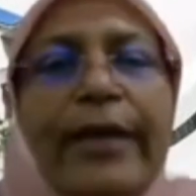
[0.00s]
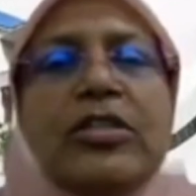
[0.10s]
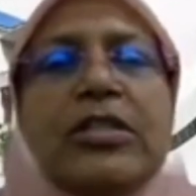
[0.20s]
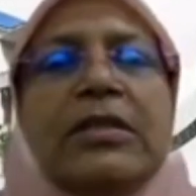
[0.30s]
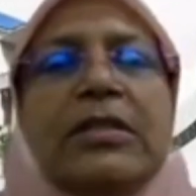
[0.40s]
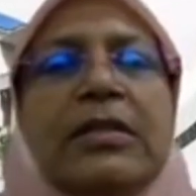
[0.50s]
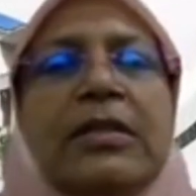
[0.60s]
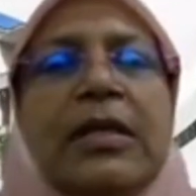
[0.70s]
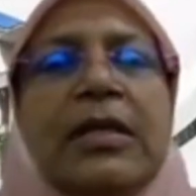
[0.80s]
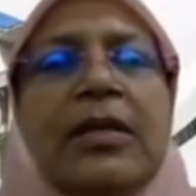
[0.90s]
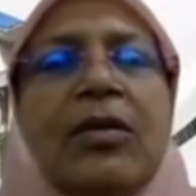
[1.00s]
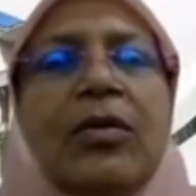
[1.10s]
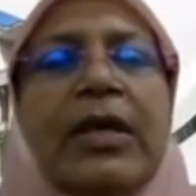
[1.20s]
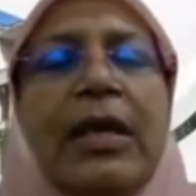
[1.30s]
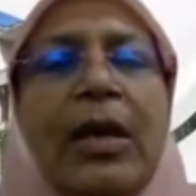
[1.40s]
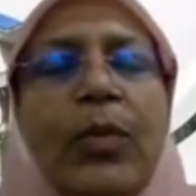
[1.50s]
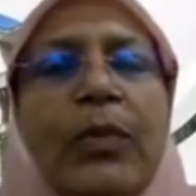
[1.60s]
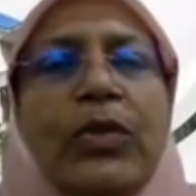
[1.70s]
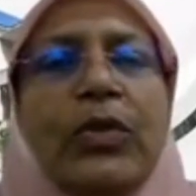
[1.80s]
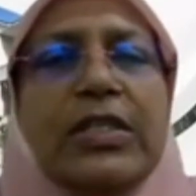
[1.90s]
action. Okay,
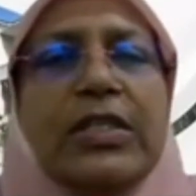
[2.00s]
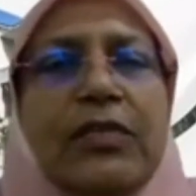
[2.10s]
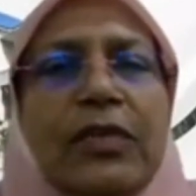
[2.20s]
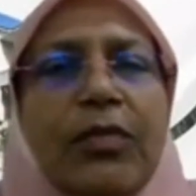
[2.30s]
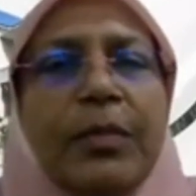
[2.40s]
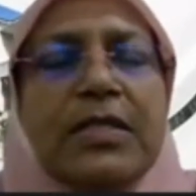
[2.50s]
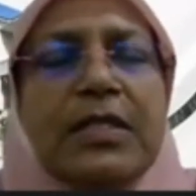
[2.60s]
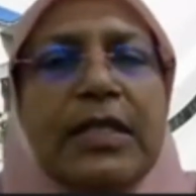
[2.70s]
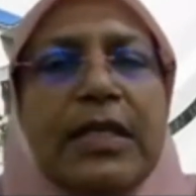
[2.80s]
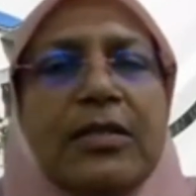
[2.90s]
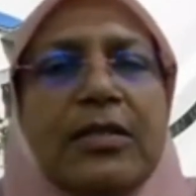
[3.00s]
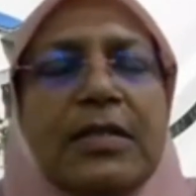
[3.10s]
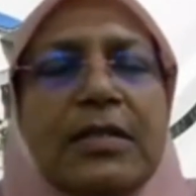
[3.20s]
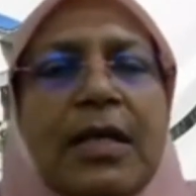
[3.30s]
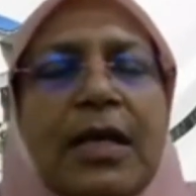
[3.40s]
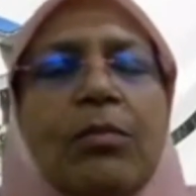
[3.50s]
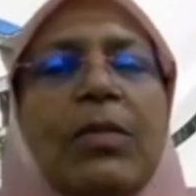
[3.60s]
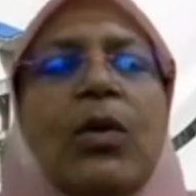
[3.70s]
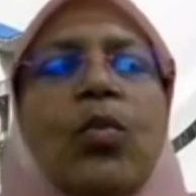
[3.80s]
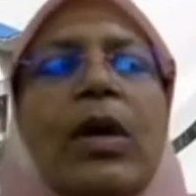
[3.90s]
we want to achieve our personal interests,
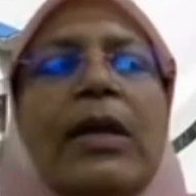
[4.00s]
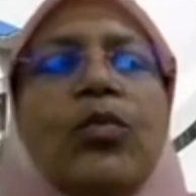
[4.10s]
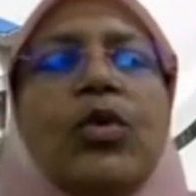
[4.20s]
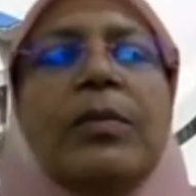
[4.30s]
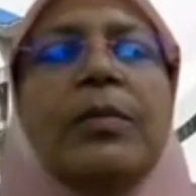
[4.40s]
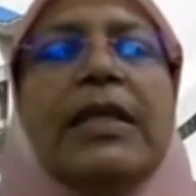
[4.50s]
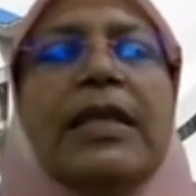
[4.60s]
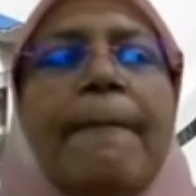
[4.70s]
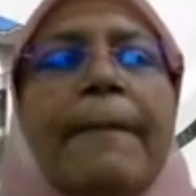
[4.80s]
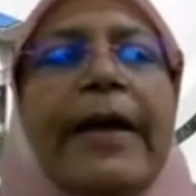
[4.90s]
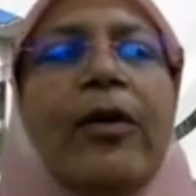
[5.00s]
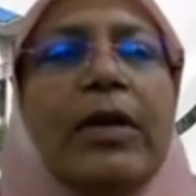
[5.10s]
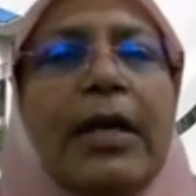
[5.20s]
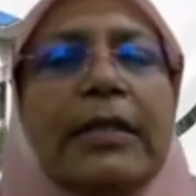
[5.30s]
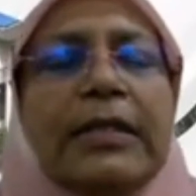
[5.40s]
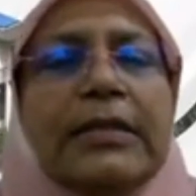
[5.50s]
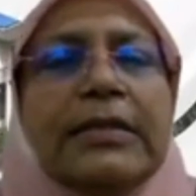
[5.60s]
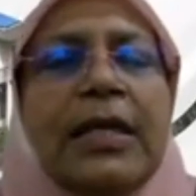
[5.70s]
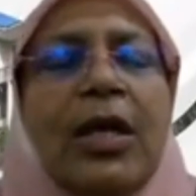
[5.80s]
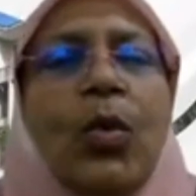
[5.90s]
but what would be the impact on
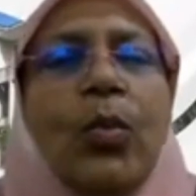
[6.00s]
others?